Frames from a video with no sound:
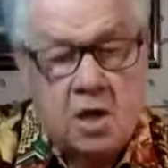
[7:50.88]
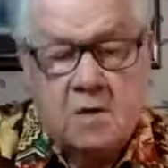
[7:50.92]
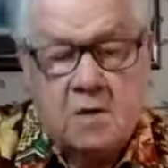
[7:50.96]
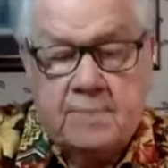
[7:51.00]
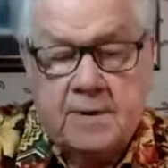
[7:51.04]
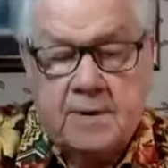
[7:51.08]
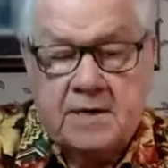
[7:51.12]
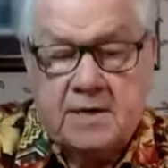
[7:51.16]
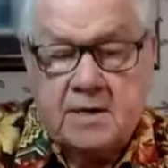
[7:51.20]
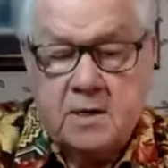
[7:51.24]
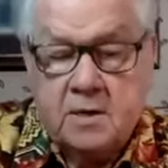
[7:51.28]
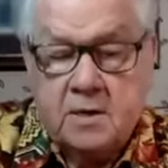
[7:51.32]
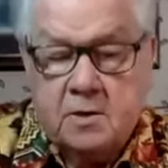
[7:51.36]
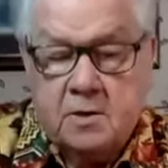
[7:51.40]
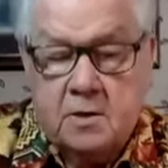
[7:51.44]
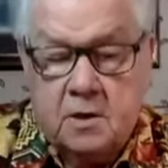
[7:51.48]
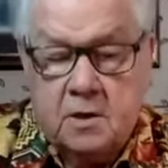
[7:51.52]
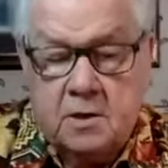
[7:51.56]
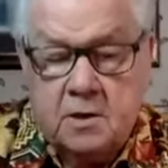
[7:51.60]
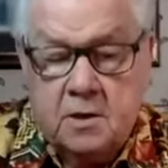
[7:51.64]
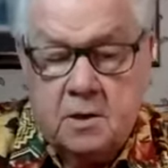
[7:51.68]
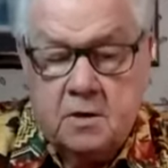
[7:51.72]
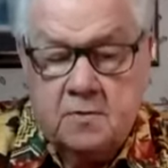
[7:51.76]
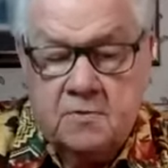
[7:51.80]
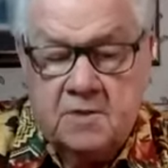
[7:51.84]
But
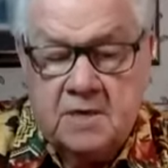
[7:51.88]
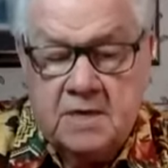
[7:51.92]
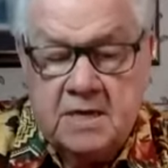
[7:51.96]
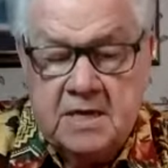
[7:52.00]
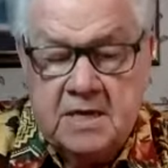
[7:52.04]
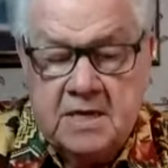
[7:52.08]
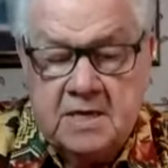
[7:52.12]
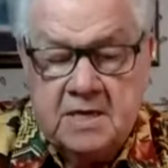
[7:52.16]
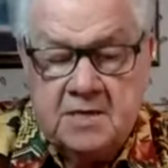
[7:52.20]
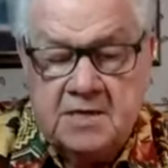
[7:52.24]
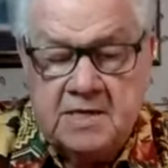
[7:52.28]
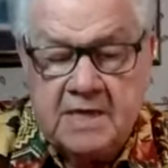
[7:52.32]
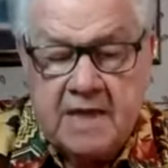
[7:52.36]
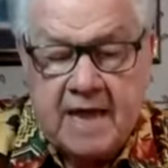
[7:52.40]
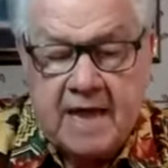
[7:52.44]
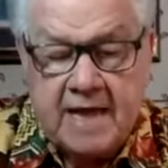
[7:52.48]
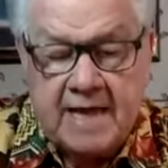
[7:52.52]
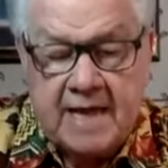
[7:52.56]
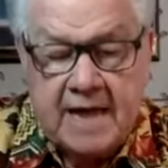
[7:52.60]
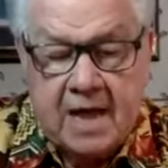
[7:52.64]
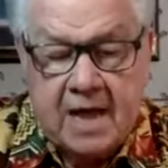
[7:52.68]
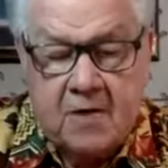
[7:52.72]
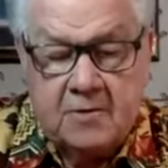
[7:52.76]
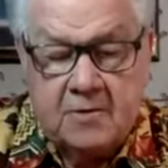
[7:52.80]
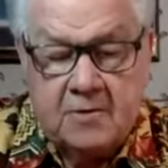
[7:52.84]
the inside
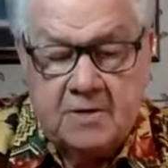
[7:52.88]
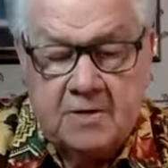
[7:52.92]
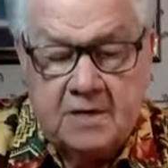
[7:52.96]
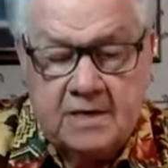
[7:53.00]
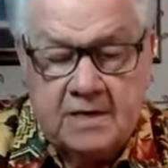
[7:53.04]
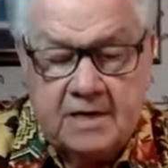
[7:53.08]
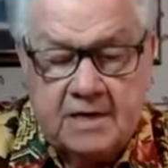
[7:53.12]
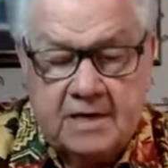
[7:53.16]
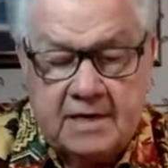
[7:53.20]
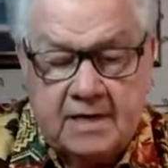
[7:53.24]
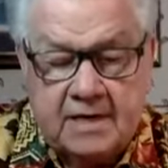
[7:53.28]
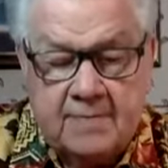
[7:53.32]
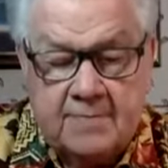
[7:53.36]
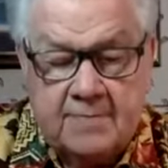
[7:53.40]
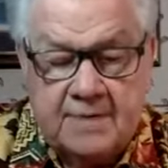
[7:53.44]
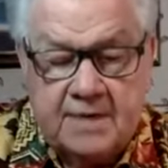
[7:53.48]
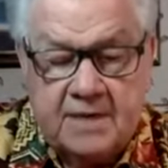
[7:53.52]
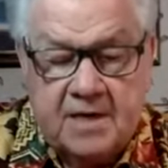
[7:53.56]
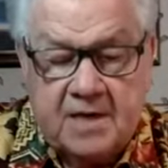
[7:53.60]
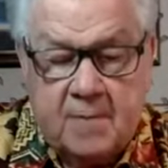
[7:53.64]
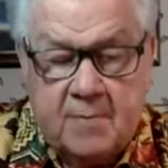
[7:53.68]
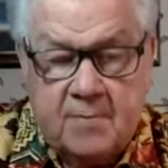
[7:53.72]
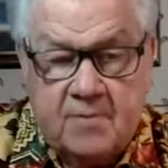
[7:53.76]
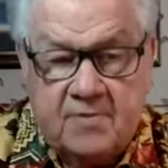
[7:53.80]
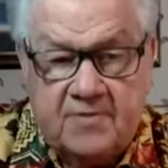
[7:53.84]
out can
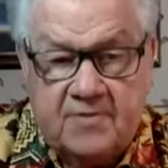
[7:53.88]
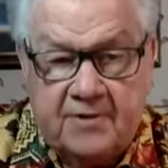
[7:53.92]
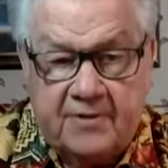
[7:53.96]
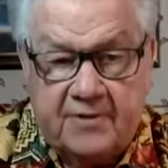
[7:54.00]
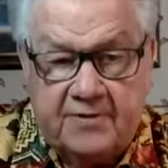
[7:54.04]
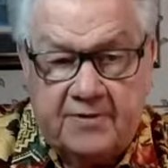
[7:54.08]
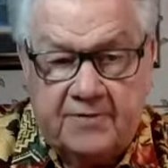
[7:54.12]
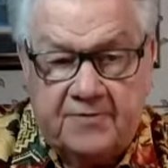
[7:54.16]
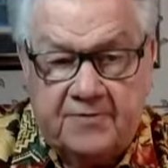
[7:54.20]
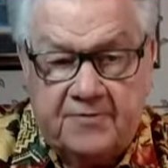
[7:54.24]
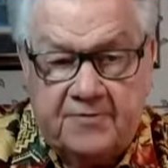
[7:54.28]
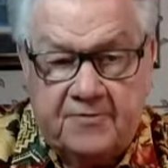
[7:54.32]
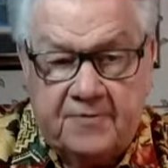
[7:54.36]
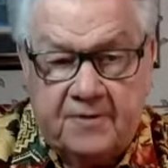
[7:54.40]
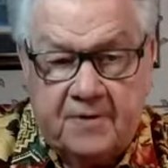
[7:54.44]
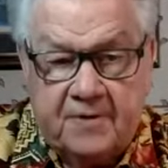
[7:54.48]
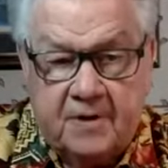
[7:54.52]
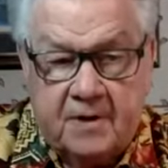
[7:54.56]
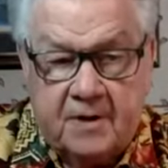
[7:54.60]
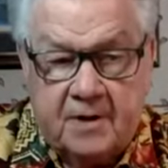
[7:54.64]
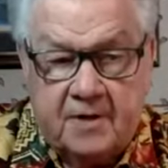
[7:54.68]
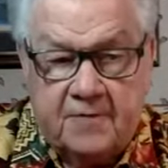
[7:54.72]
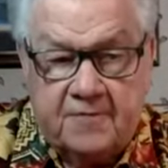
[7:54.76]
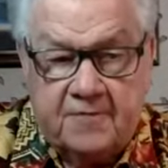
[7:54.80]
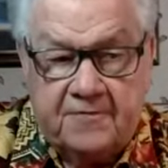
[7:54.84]
become a very
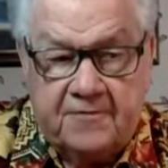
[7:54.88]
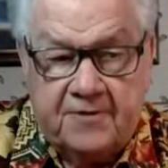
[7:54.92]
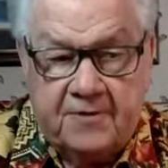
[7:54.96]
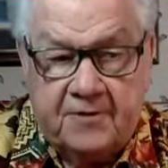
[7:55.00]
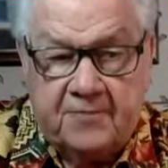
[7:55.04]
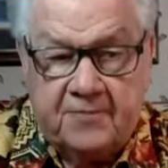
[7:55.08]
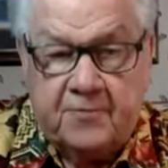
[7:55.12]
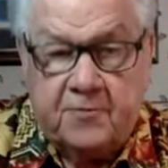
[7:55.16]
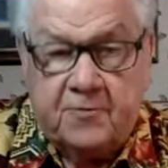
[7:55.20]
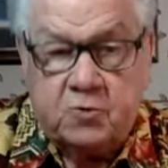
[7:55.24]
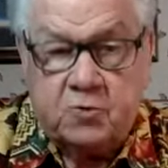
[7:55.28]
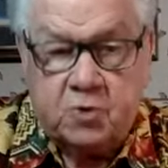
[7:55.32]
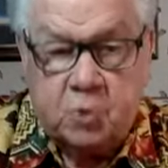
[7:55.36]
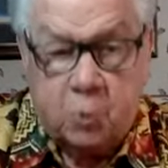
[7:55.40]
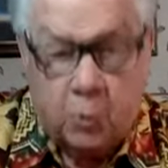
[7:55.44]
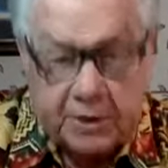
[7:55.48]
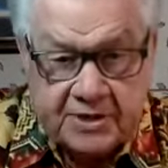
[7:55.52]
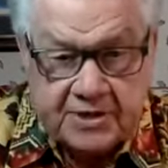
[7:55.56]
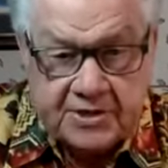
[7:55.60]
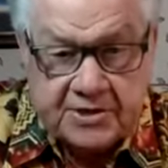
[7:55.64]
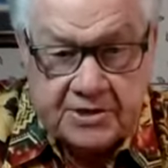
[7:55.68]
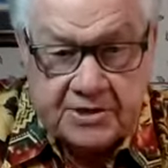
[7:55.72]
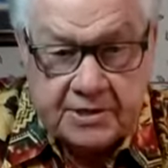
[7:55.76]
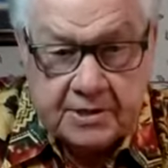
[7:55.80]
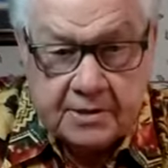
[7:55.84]
uh, fearful
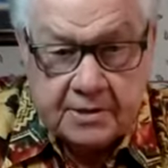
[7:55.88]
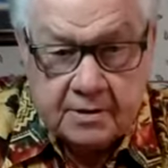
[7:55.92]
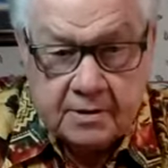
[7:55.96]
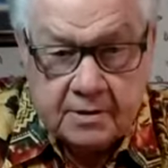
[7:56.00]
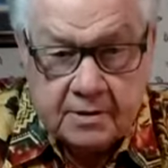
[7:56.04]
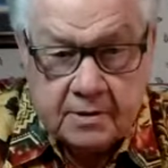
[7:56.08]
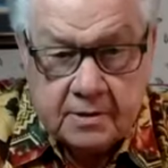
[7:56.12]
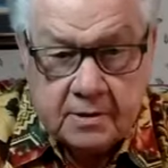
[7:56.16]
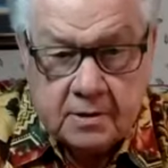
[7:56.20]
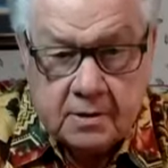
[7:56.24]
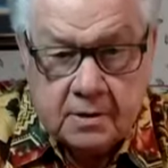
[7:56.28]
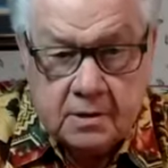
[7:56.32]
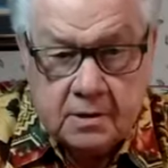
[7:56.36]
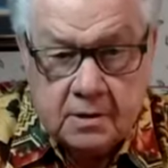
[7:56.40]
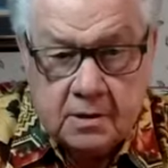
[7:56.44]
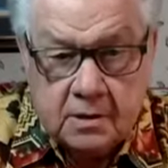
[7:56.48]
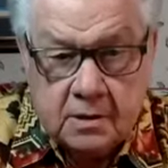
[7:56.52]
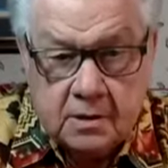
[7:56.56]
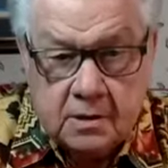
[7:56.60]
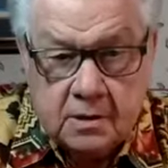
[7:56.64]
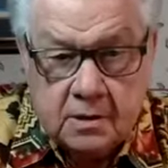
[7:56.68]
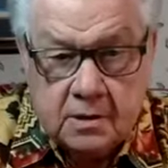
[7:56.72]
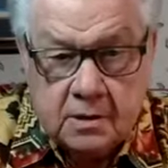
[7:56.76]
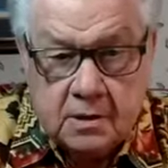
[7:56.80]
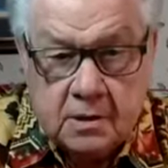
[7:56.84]
choice. Mm-hmm.
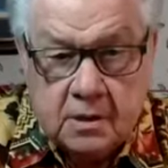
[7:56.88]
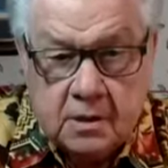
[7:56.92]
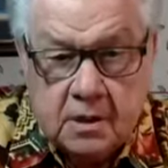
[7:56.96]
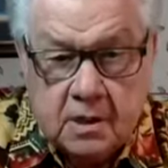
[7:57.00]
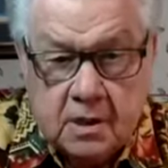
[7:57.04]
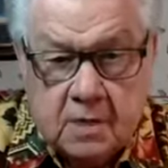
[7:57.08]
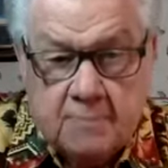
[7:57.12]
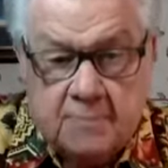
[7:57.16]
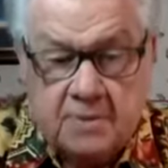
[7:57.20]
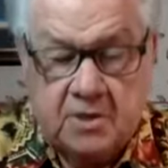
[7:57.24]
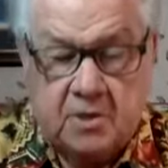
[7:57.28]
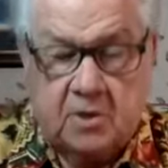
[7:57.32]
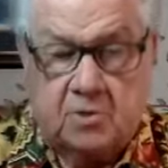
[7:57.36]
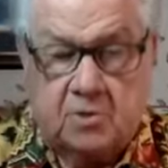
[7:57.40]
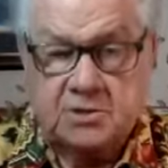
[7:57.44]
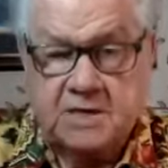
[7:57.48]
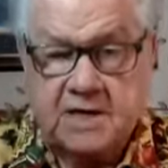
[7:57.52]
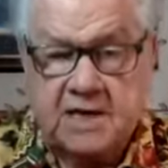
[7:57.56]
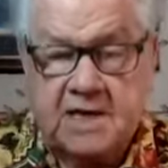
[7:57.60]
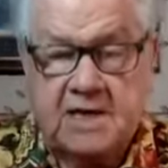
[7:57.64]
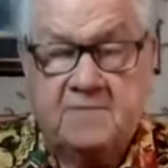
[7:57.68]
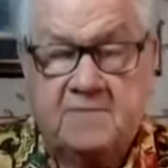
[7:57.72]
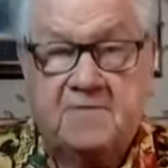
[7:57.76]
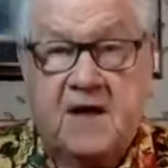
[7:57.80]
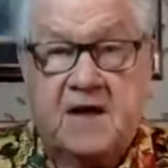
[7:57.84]
Because
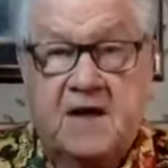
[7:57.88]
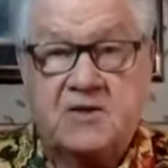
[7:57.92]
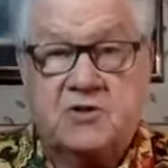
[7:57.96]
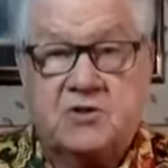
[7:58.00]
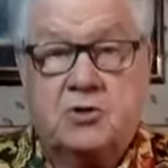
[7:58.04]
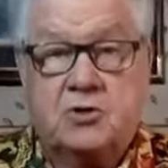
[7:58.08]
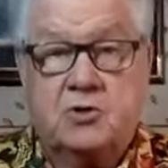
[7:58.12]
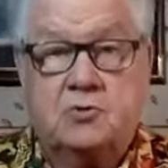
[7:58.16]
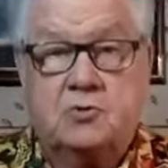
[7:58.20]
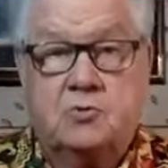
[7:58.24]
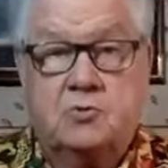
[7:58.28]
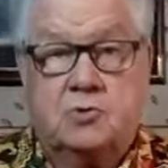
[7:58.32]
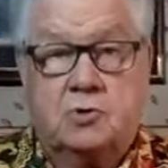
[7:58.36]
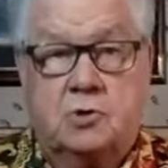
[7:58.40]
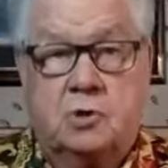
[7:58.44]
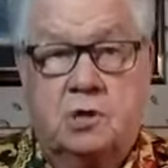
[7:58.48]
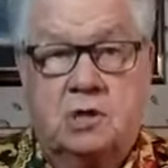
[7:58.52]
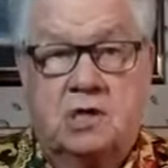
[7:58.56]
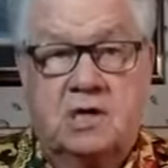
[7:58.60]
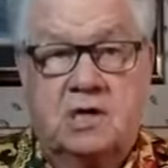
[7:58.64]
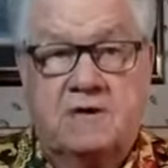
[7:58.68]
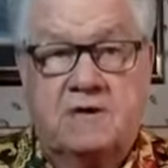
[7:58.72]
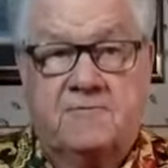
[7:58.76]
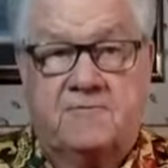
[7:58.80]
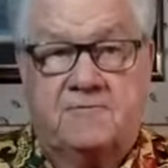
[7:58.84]
if I choose to
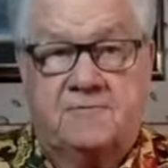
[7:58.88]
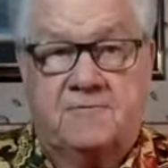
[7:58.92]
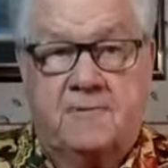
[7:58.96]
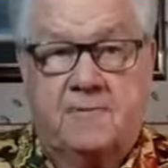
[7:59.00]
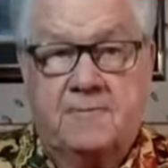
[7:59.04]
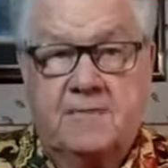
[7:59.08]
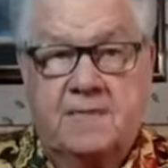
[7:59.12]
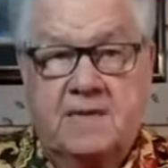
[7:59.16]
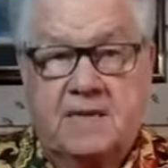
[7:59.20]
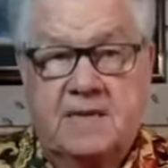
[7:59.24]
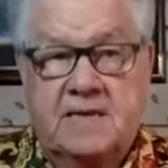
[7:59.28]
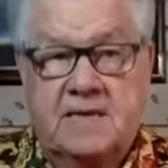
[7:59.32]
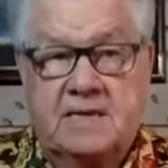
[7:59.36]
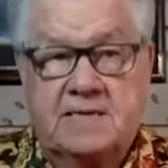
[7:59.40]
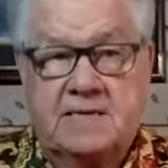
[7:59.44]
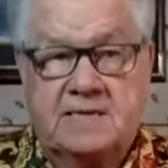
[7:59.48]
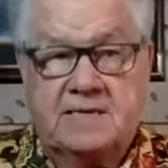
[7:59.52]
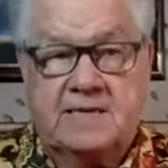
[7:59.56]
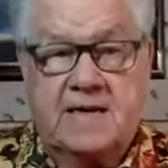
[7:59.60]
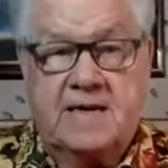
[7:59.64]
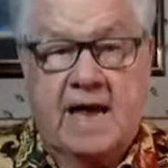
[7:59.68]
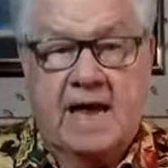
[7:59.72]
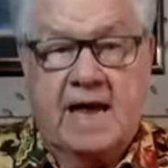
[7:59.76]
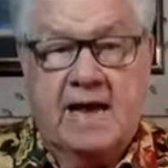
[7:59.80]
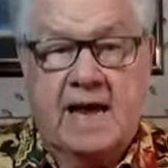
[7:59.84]
live from the
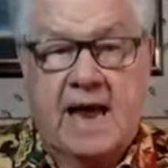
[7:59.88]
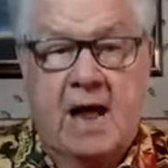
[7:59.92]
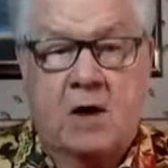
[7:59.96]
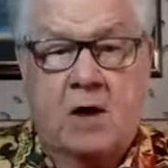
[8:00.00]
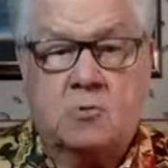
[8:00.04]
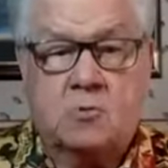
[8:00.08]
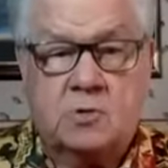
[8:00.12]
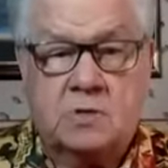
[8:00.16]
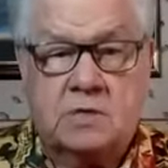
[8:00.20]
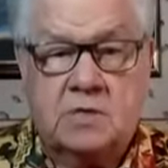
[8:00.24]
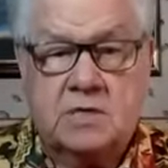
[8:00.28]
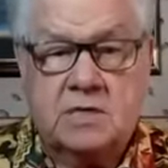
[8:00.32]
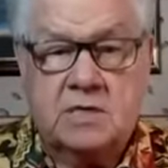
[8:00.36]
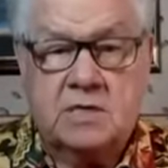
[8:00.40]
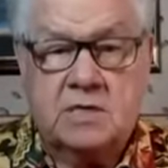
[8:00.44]
inside out,